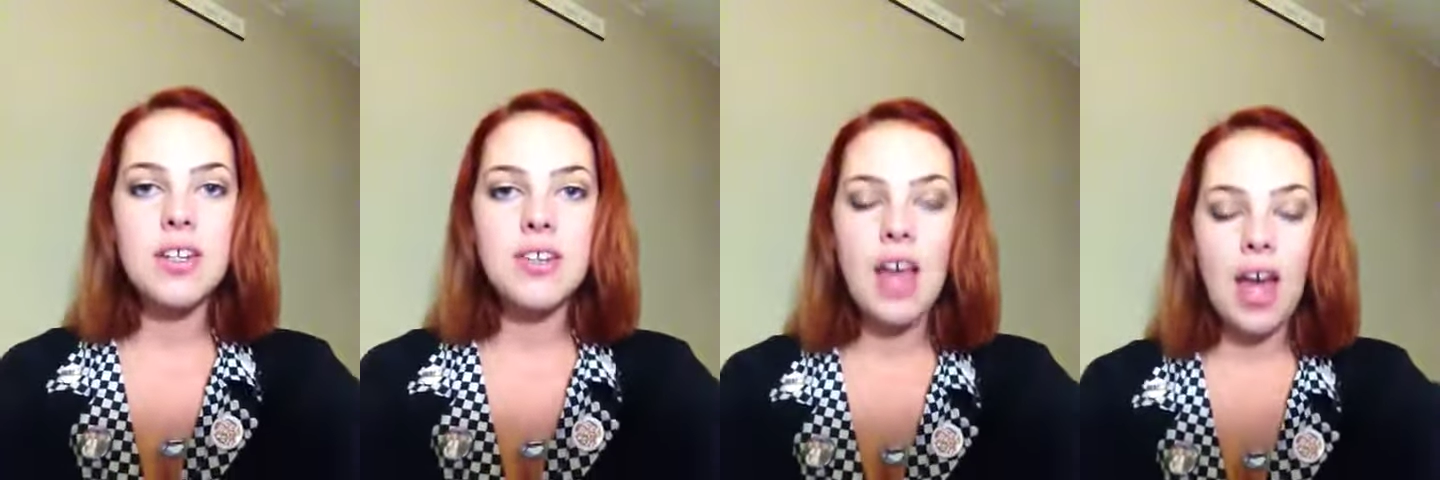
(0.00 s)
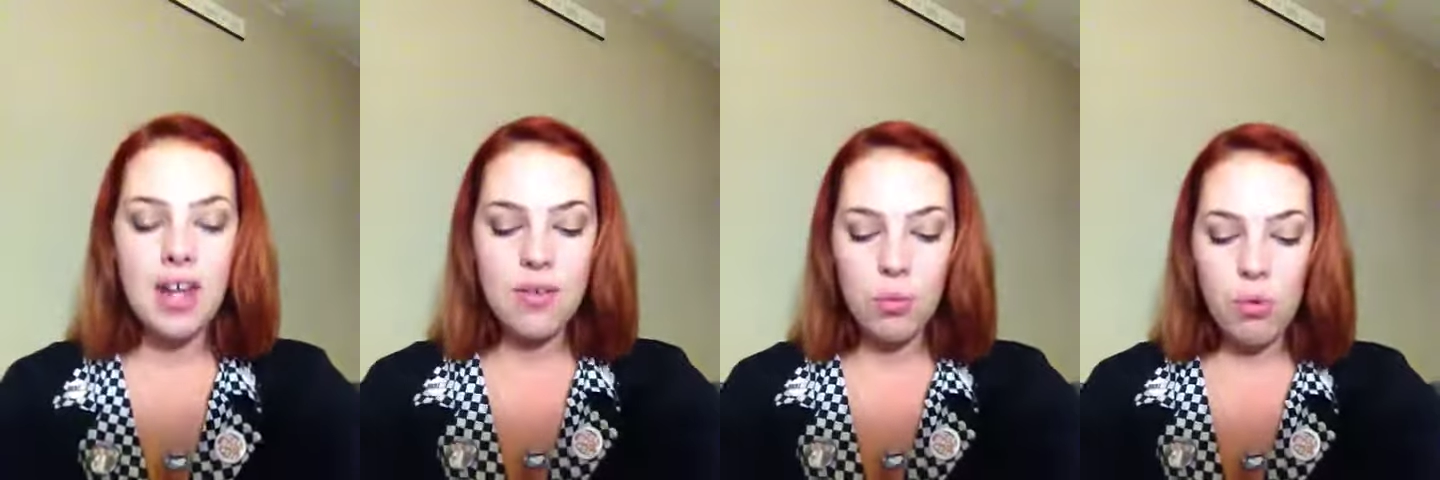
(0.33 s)

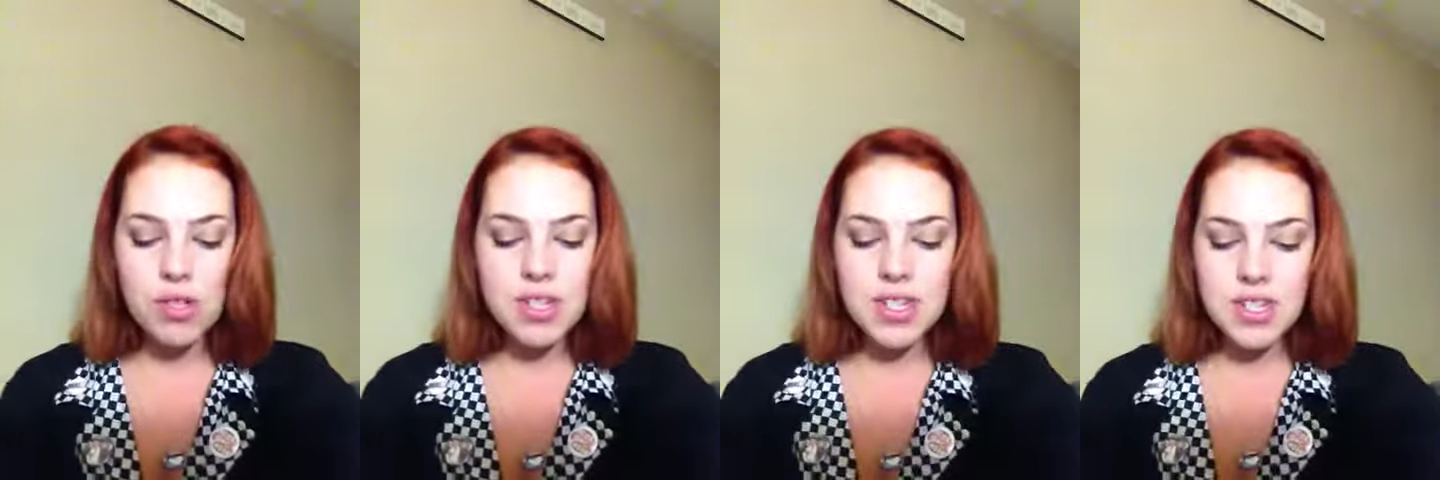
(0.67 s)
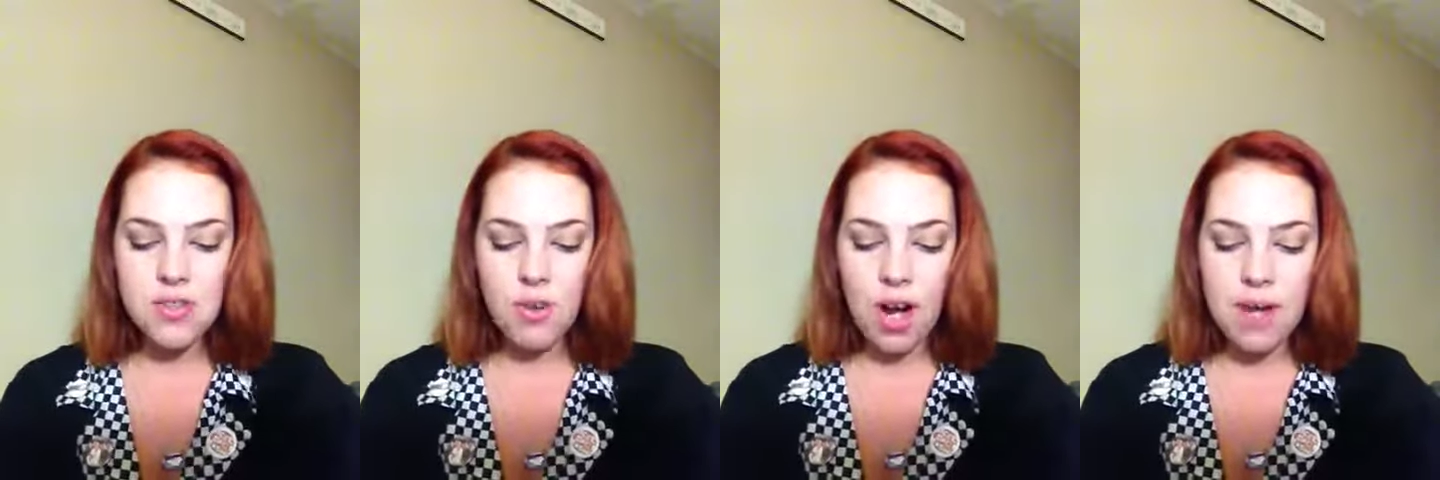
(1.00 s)
that was
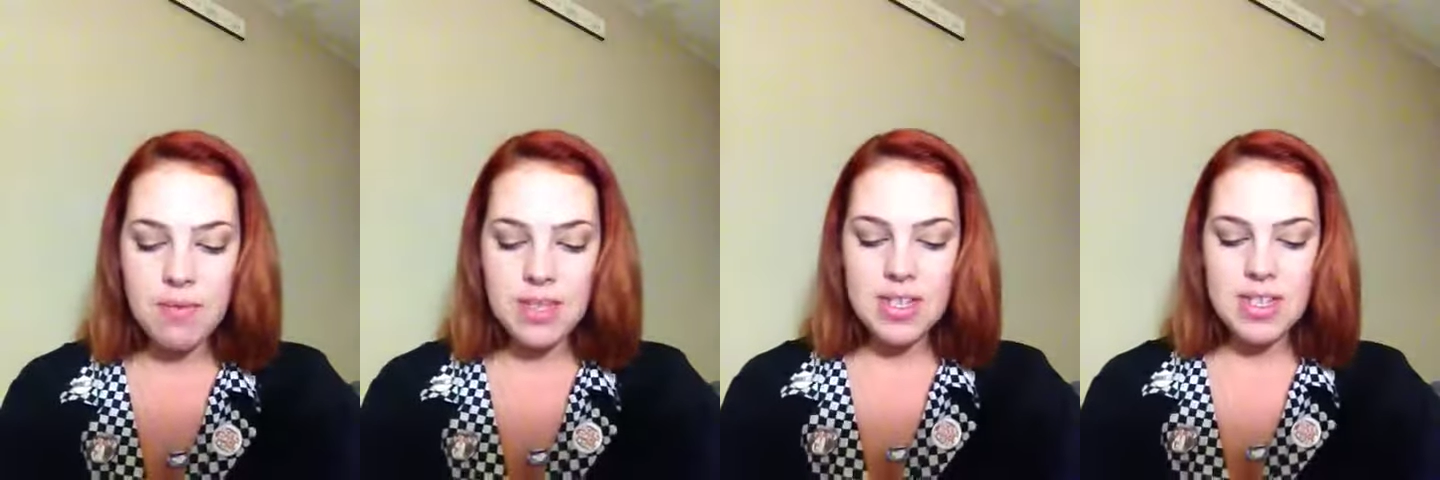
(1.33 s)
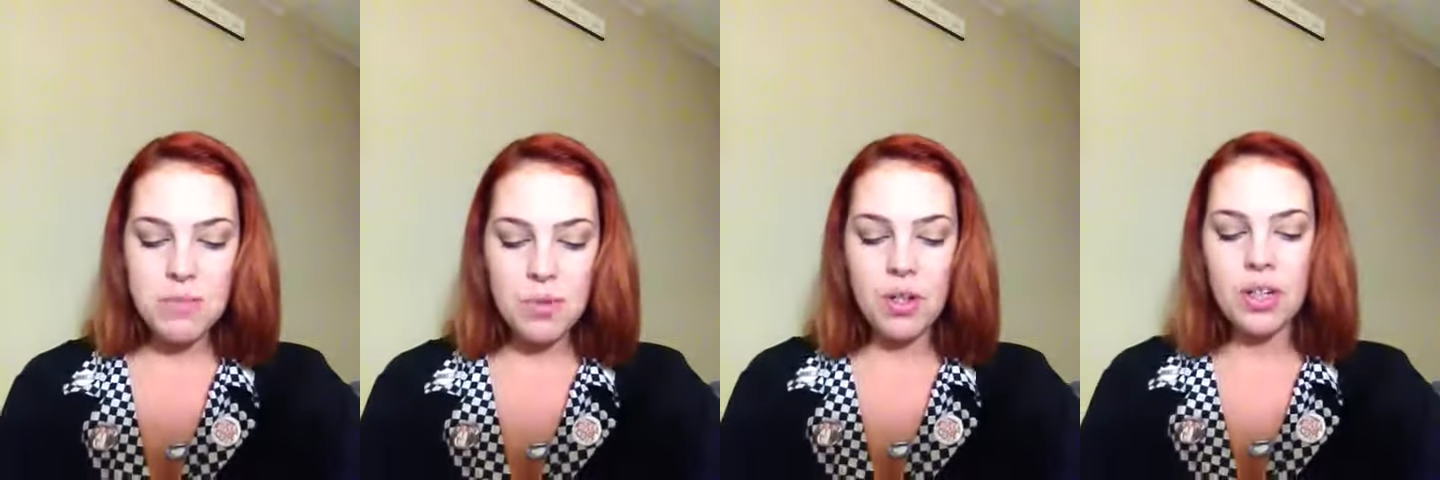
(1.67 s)
described in
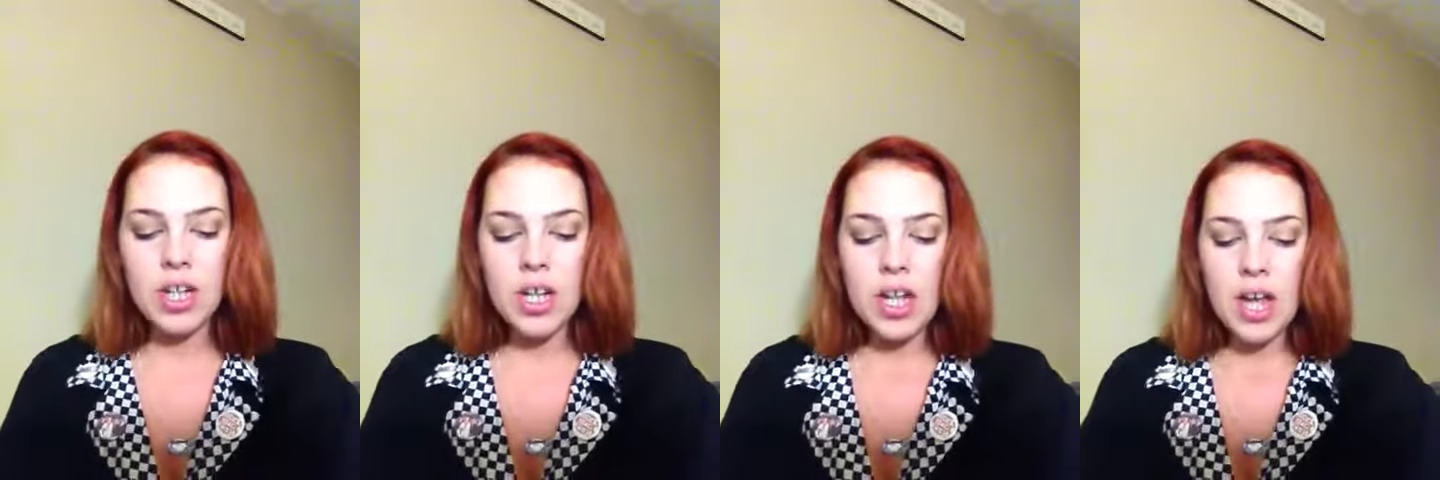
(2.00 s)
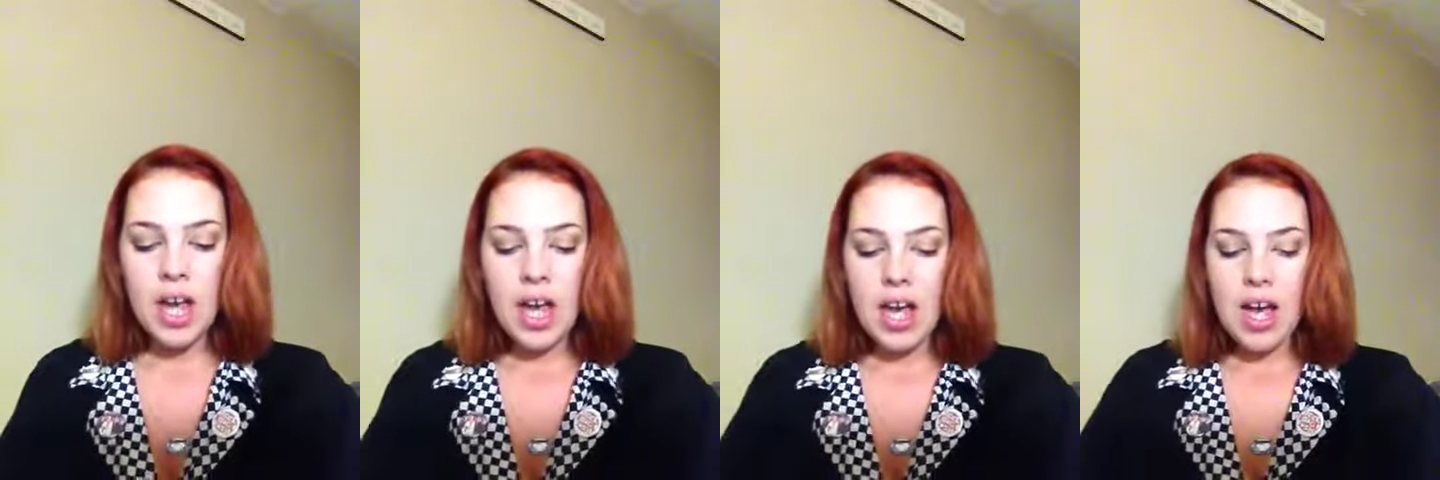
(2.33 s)
this book.
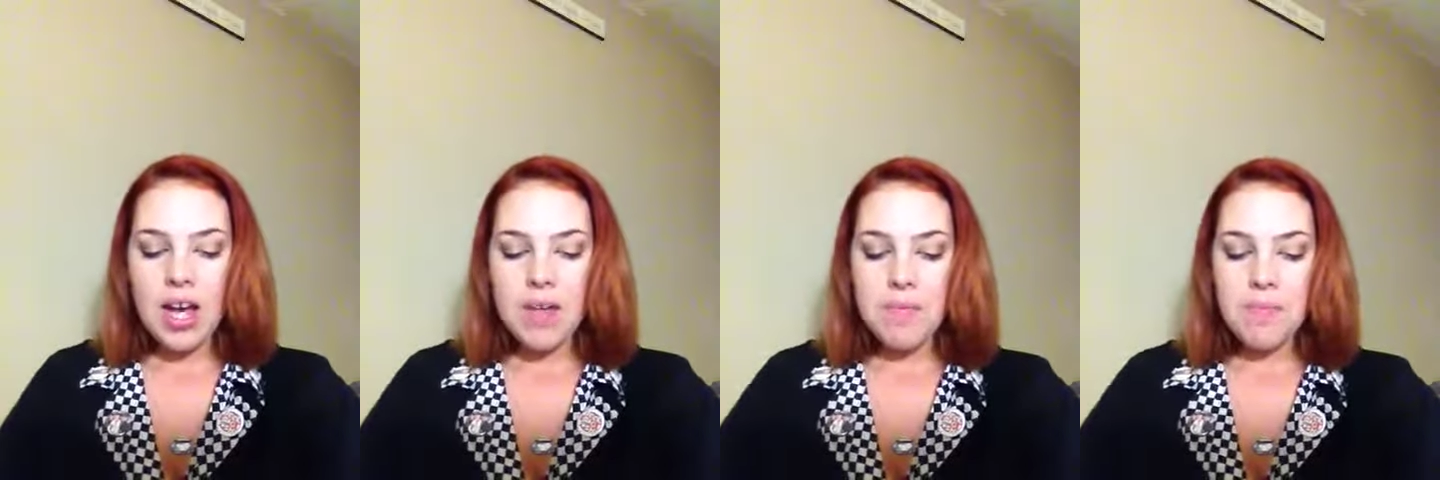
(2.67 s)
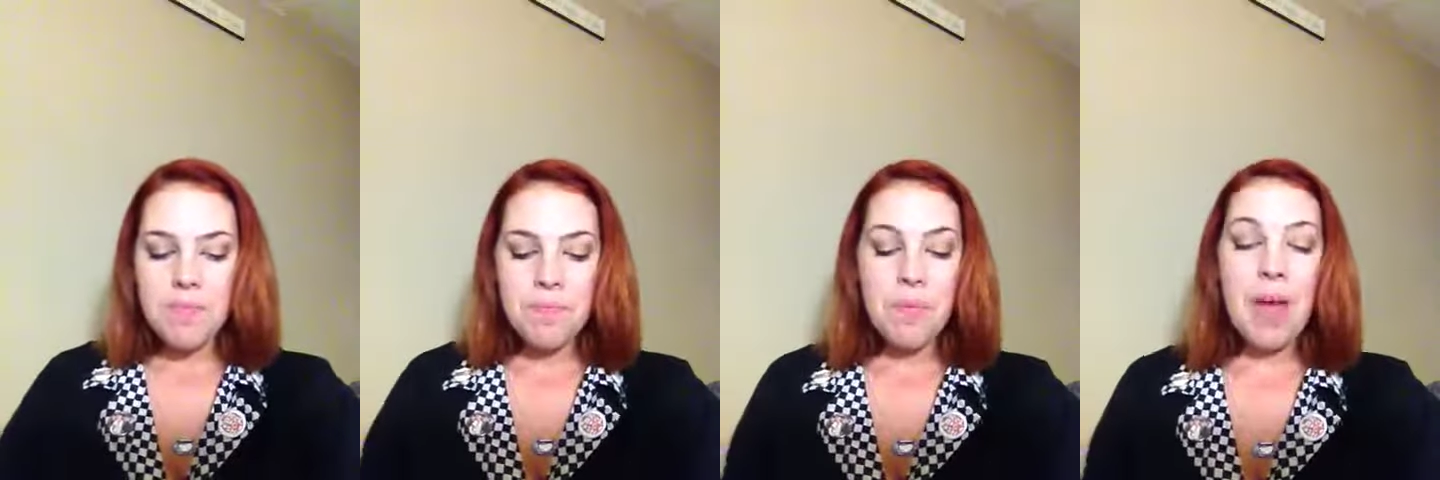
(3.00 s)

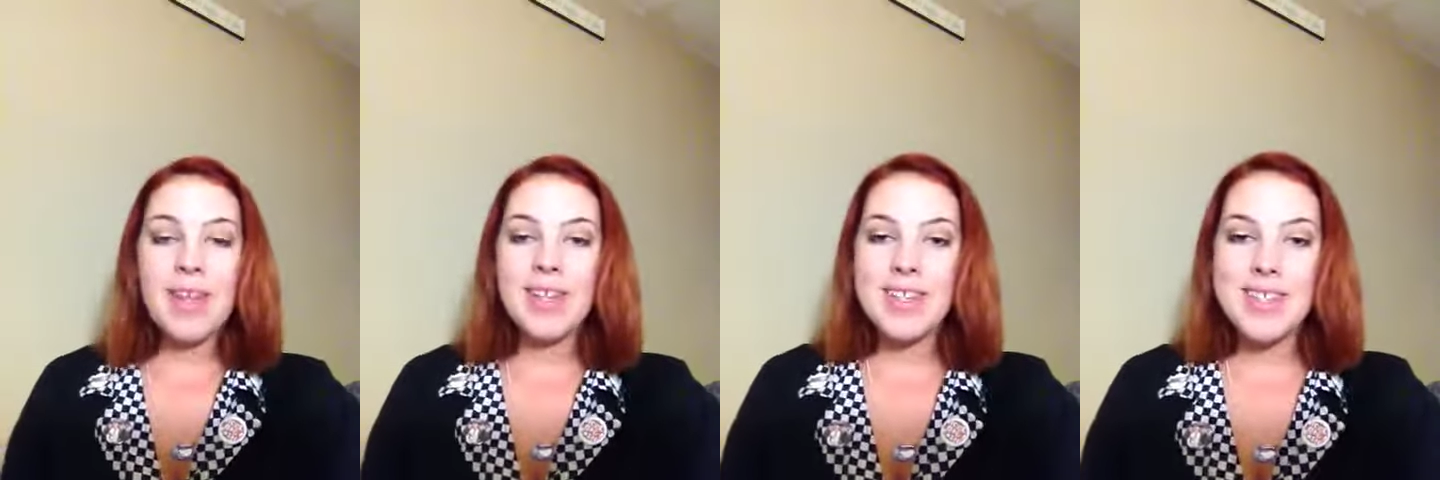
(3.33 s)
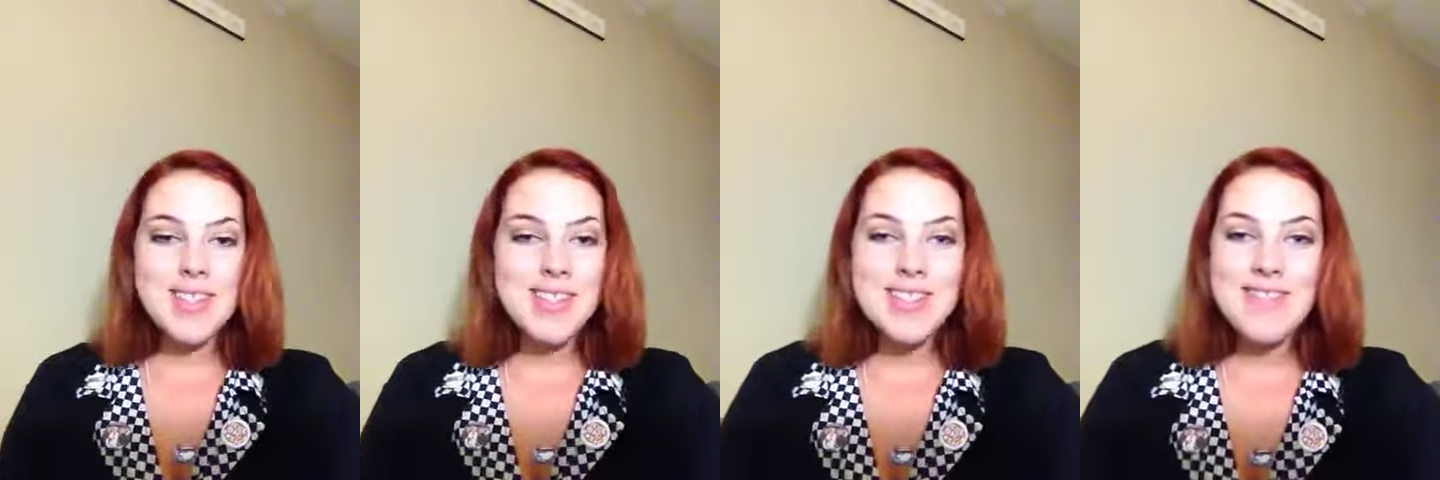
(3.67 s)

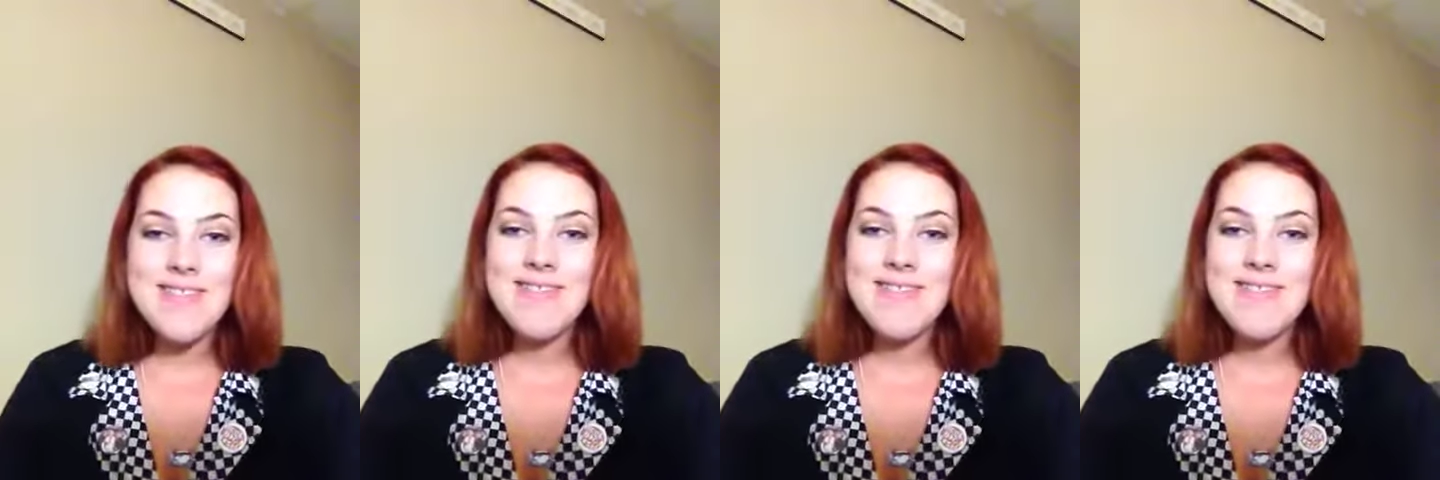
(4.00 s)
Pilots.